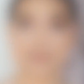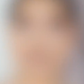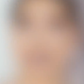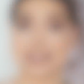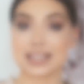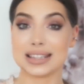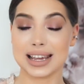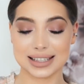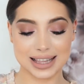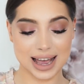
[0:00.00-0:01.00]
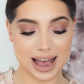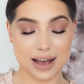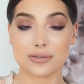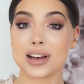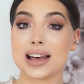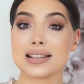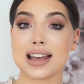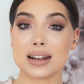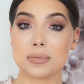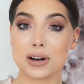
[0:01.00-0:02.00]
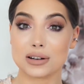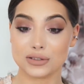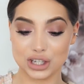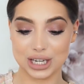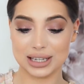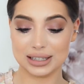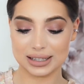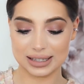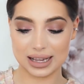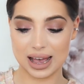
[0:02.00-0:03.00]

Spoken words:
Right, next I have another pair of jeans,